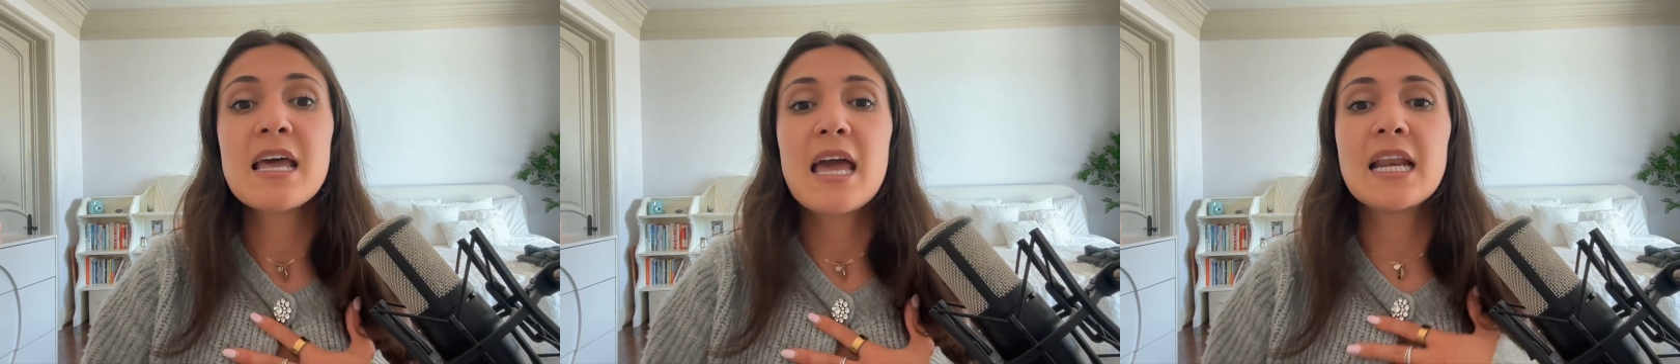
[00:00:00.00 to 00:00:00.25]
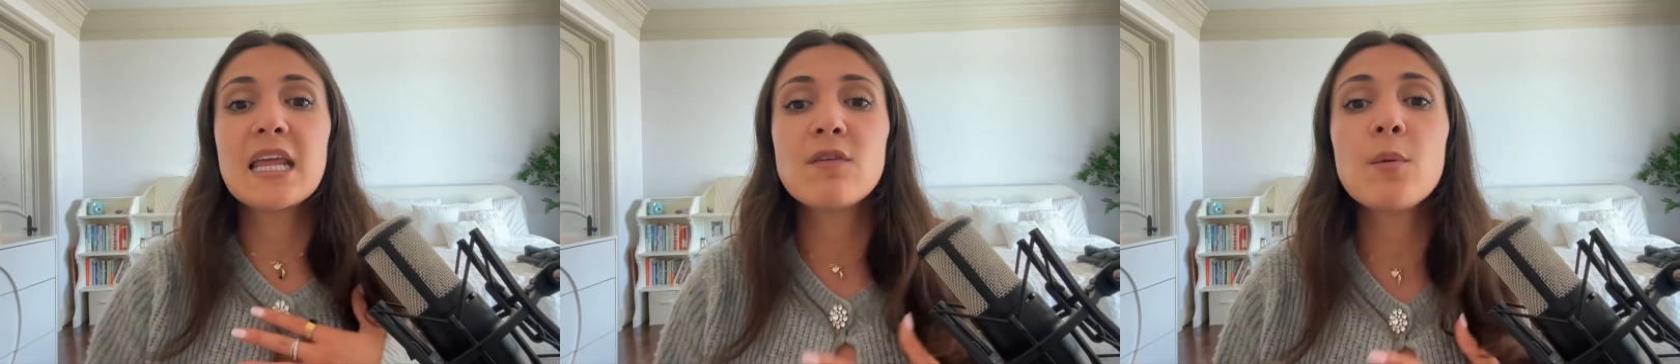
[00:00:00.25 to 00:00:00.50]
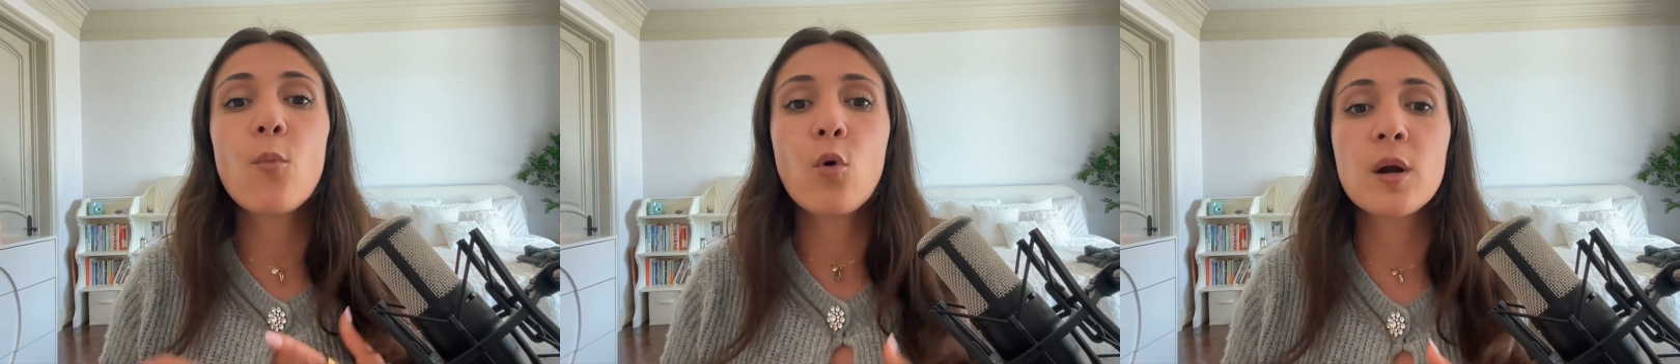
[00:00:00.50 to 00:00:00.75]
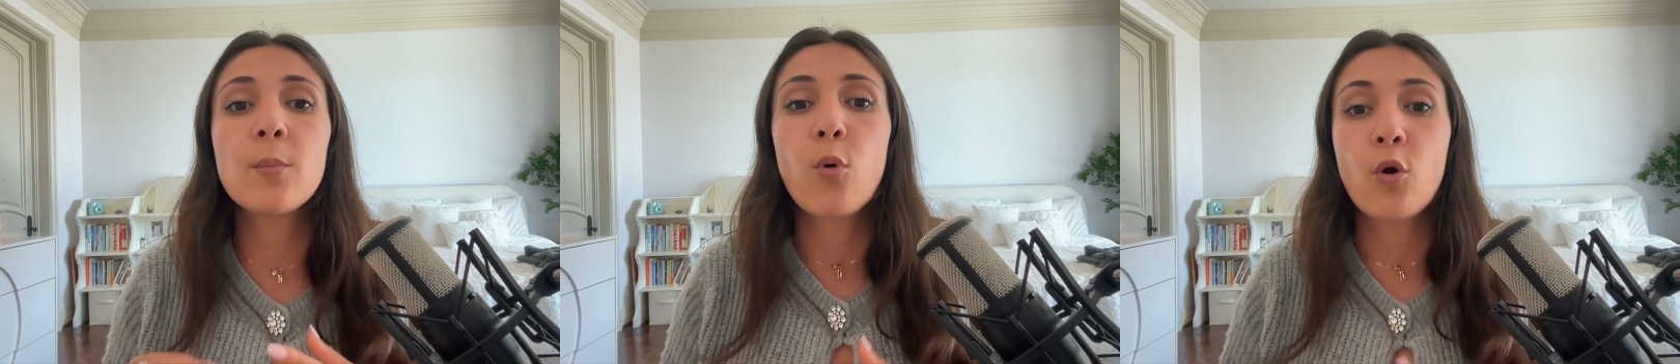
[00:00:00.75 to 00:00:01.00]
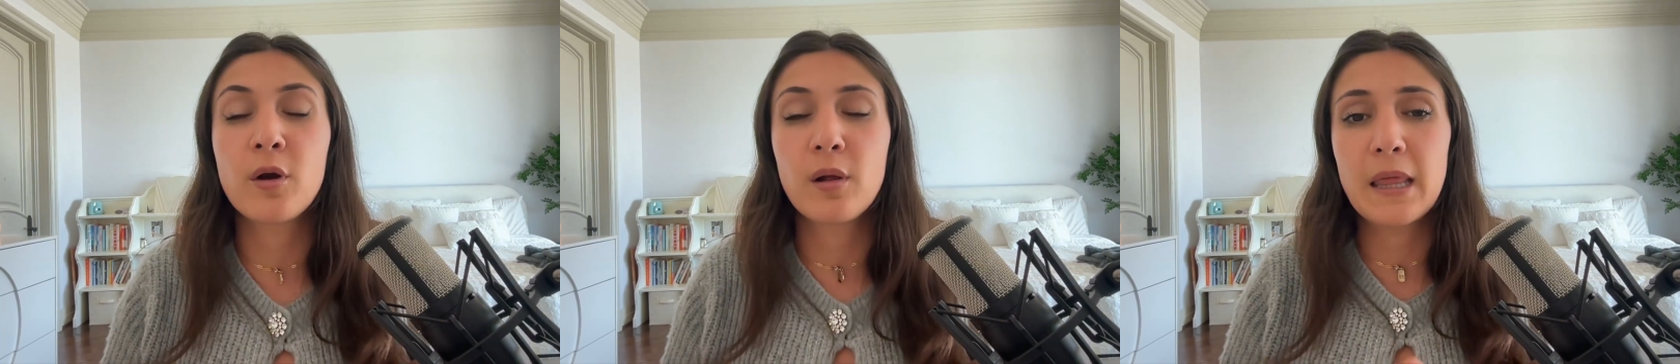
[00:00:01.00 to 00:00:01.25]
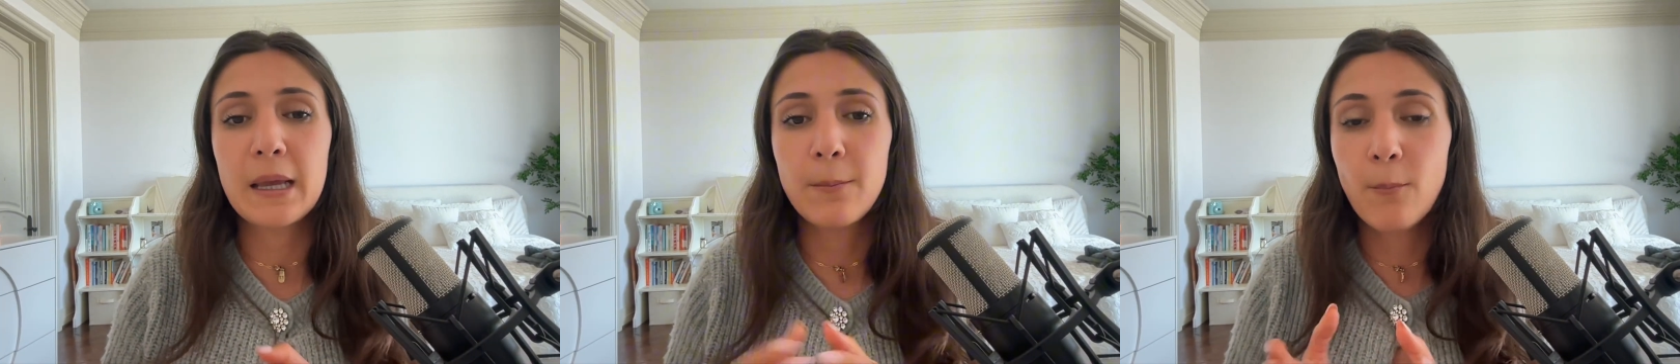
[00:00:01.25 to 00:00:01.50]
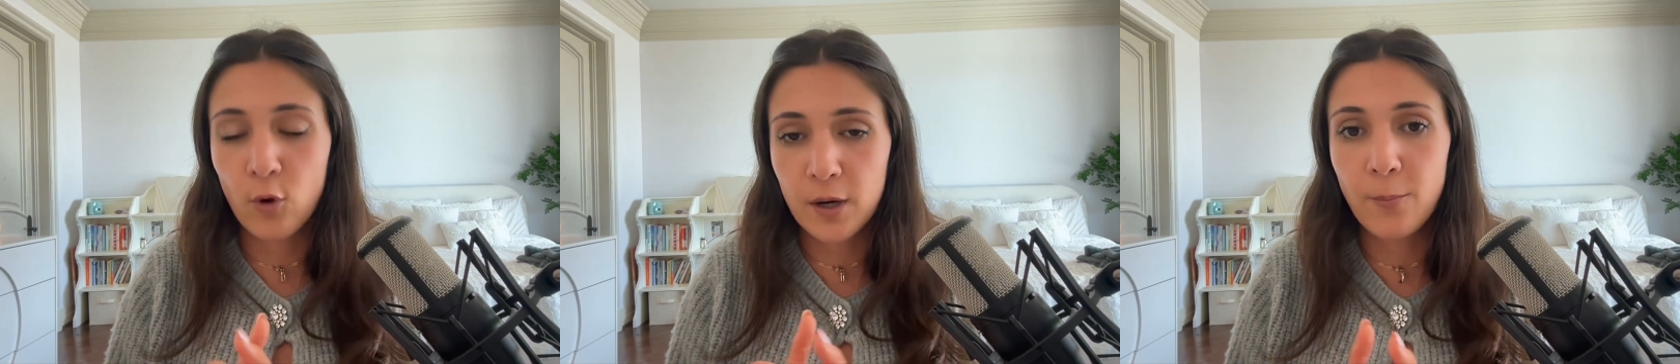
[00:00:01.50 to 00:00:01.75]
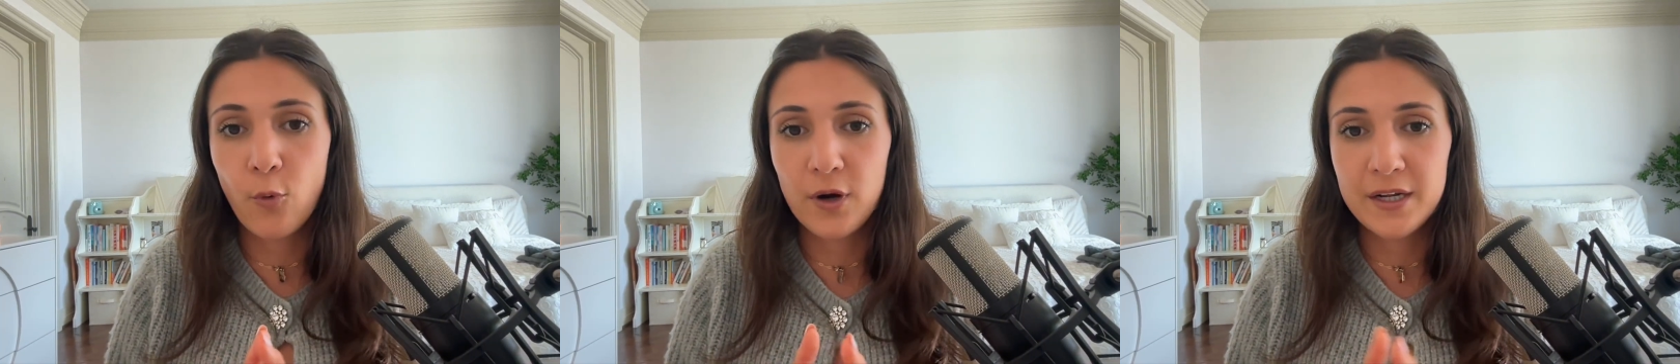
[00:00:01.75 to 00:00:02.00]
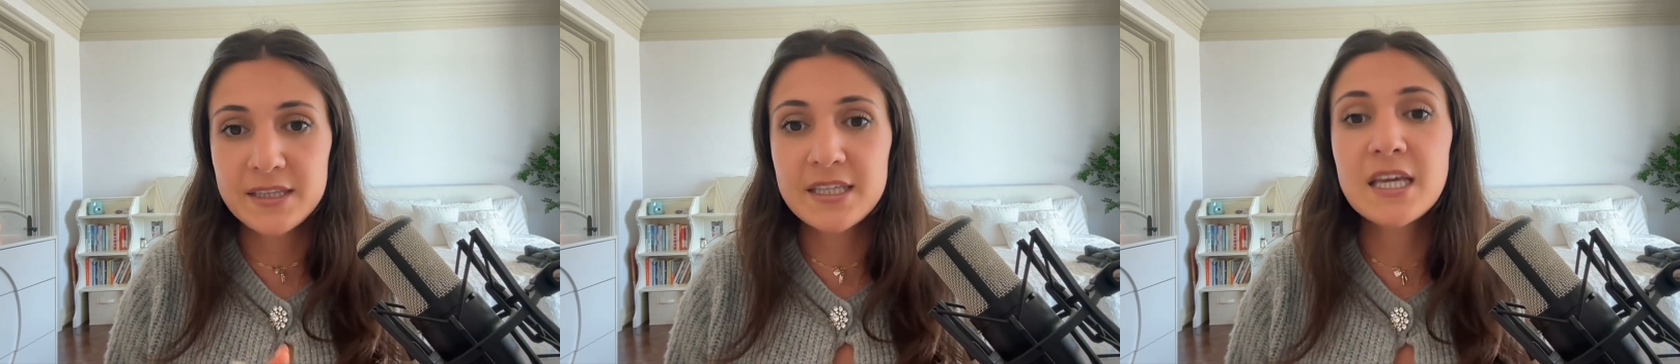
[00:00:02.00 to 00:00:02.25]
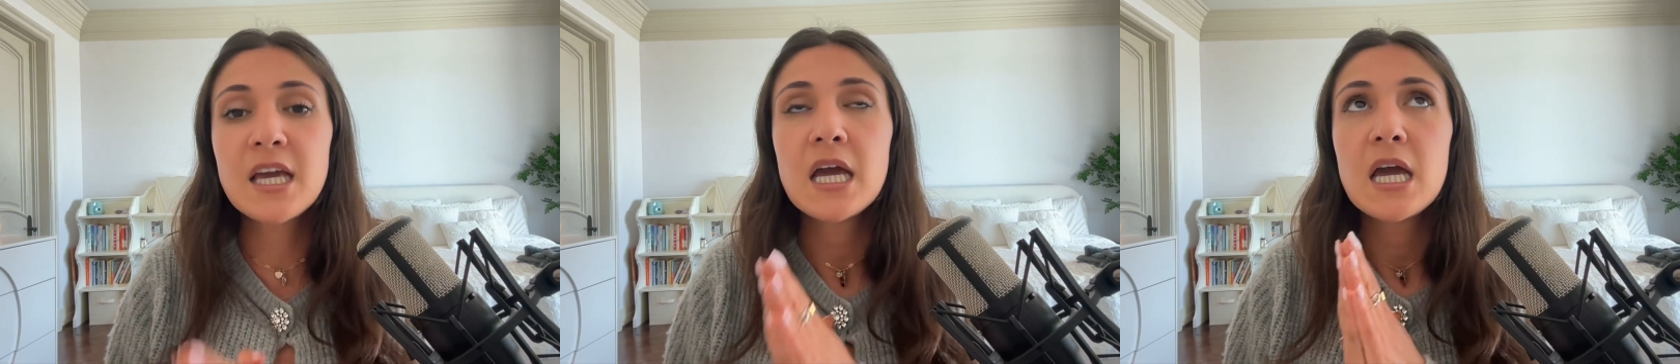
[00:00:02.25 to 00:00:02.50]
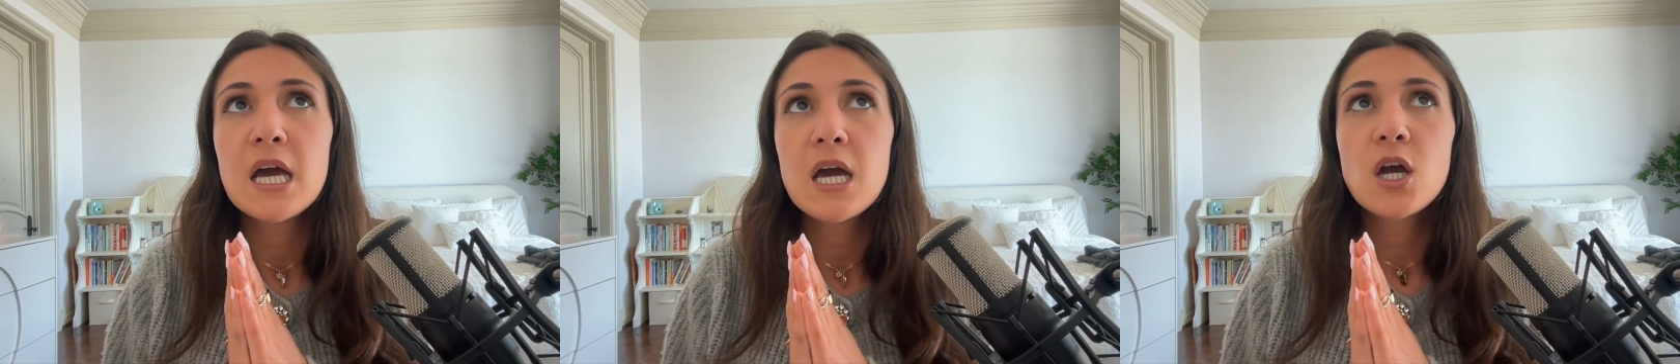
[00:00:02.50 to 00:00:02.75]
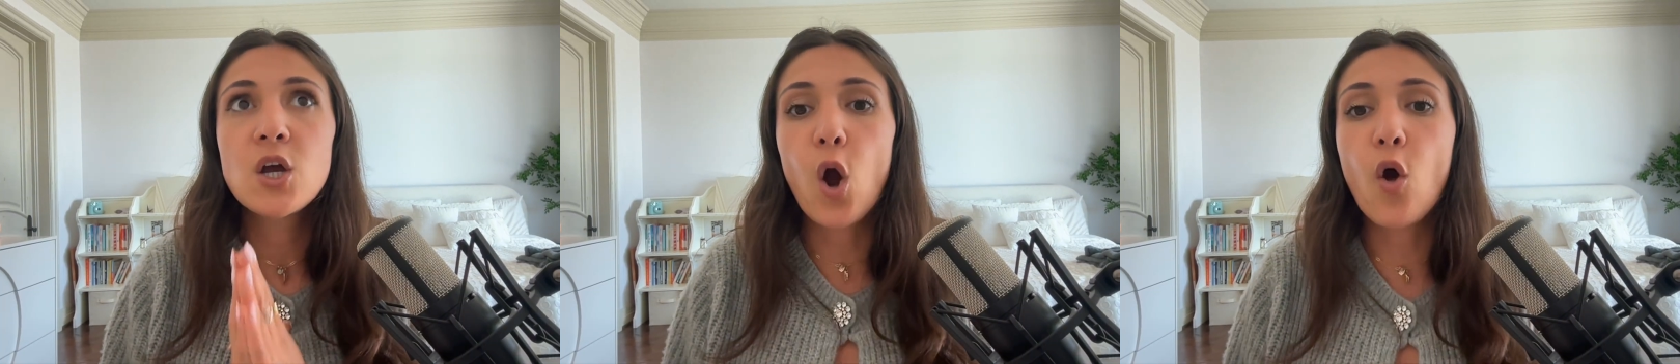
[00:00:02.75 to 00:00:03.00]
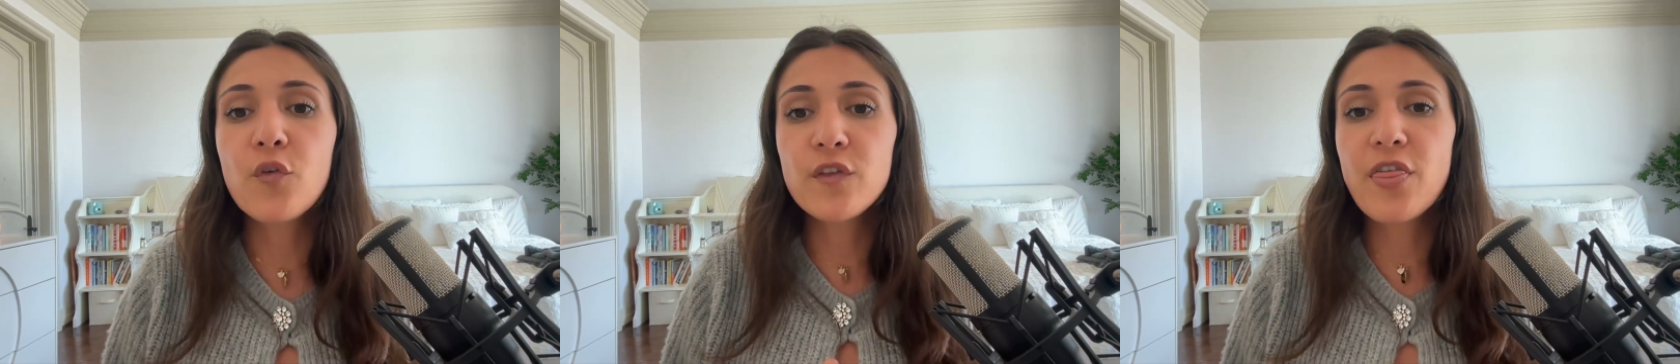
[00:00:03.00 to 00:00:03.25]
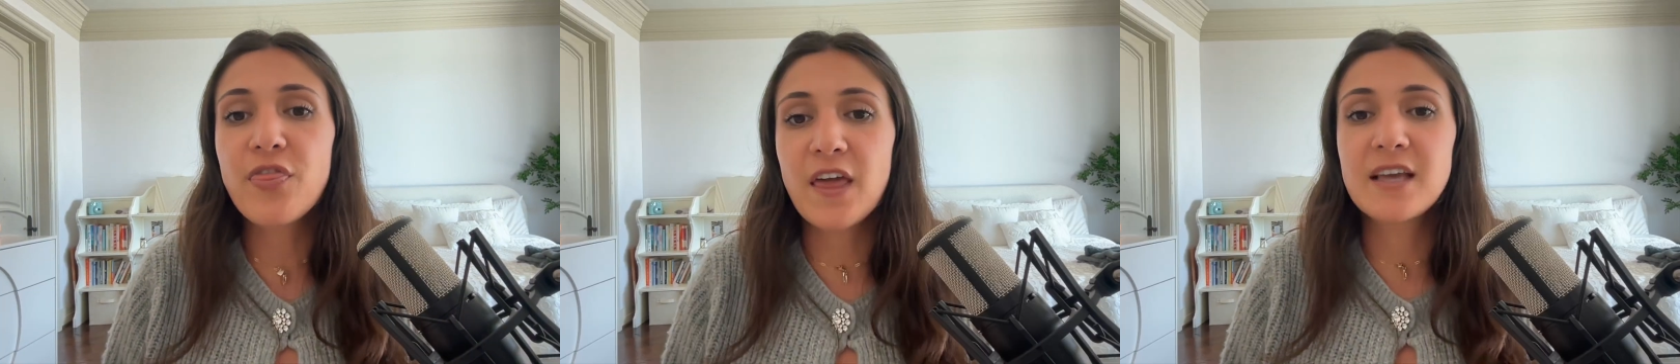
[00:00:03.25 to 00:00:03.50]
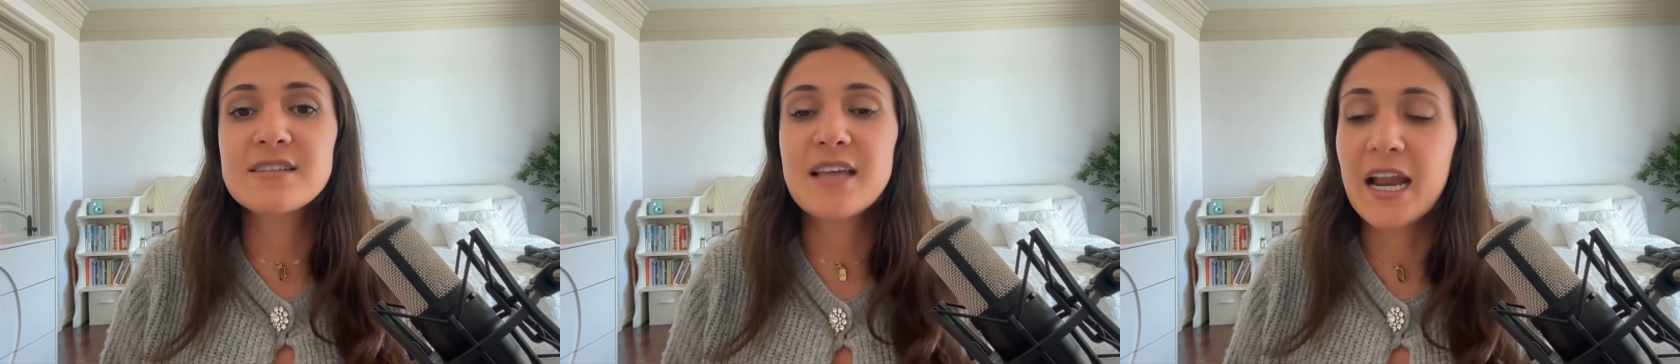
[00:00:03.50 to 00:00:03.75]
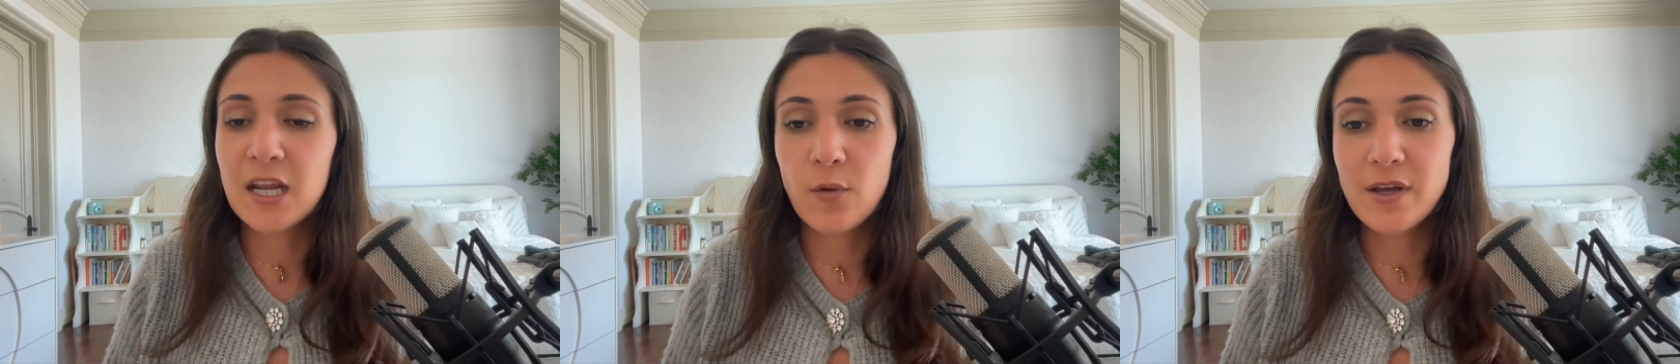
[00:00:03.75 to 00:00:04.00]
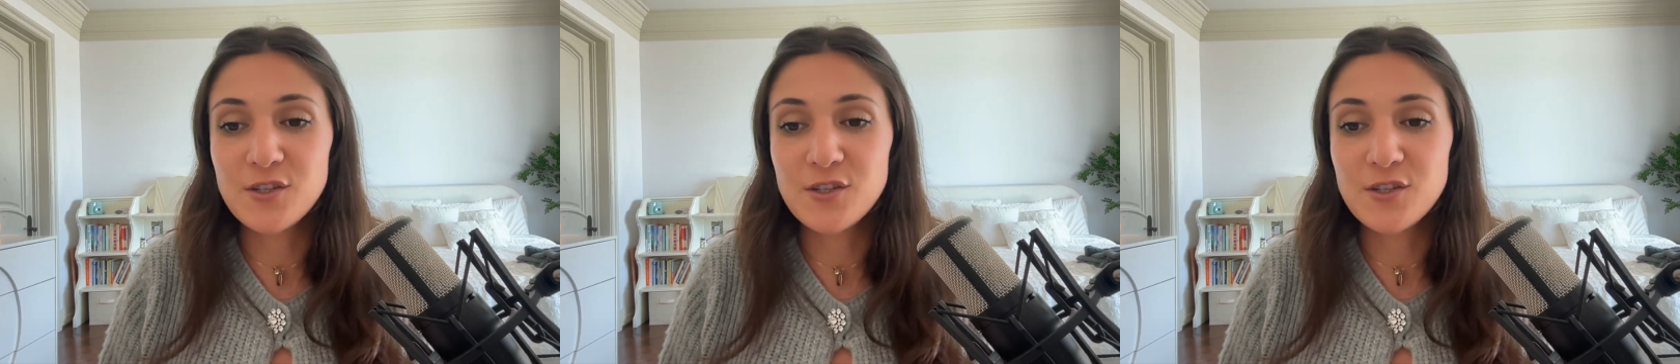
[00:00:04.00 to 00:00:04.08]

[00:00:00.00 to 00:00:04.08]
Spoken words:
And even more importantly, go for the things anyway.